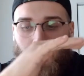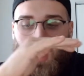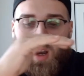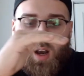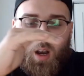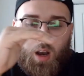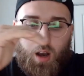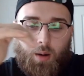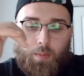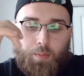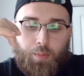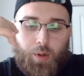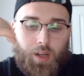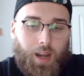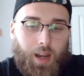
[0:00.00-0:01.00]

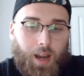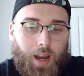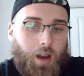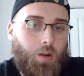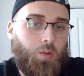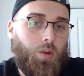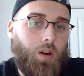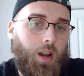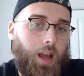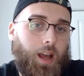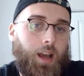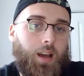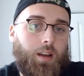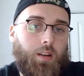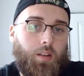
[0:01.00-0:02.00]
But now we're
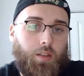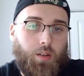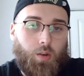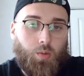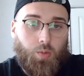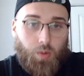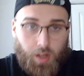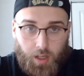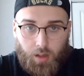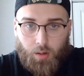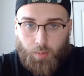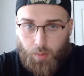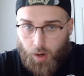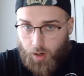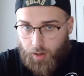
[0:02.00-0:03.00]
at the real
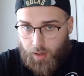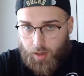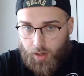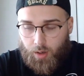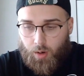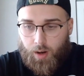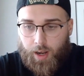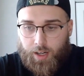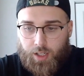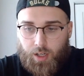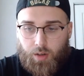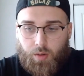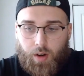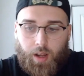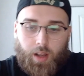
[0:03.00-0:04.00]
market correction,
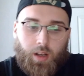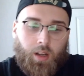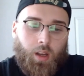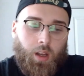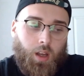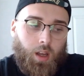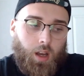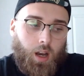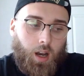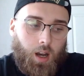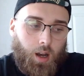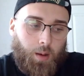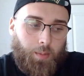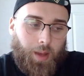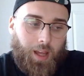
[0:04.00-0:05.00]
right?
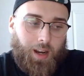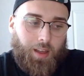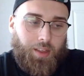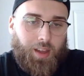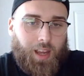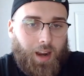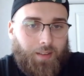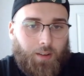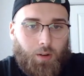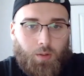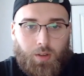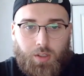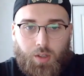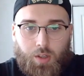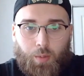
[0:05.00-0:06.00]
And I think
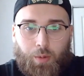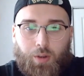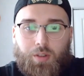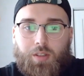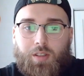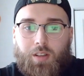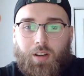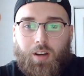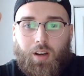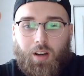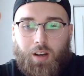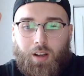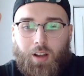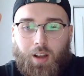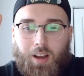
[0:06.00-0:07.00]
everyone's almost
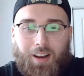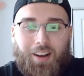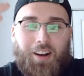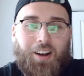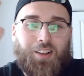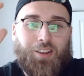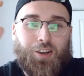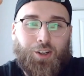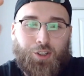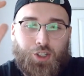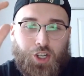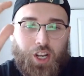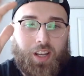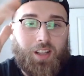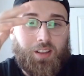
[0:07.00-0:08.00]
a little
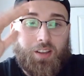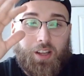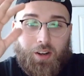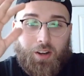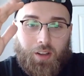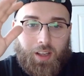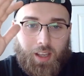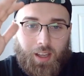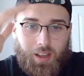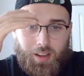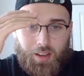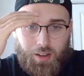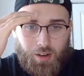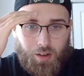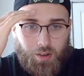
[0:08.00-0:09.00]
chicken littling it.
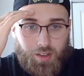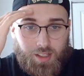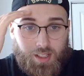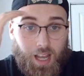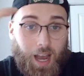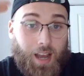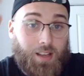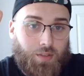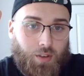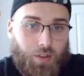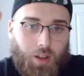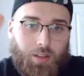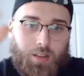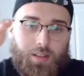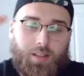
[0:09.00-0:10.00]
You know, the sky is
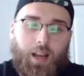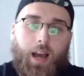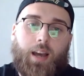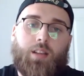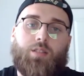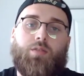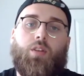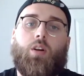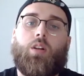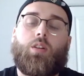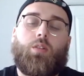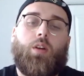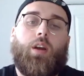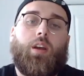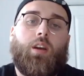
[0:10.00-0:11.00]
falling,
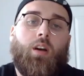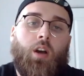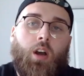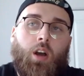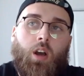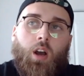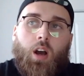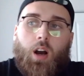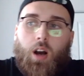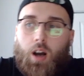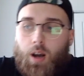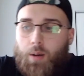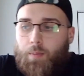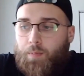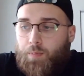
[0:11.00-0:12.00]
right?
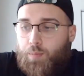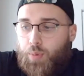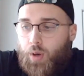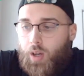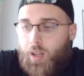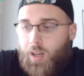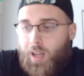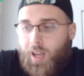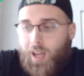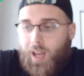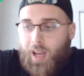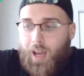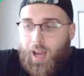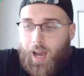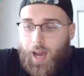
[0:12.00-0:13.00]
But
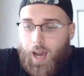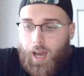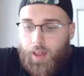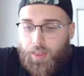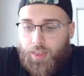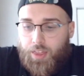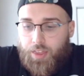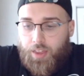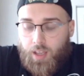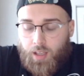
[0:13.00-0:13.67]
I think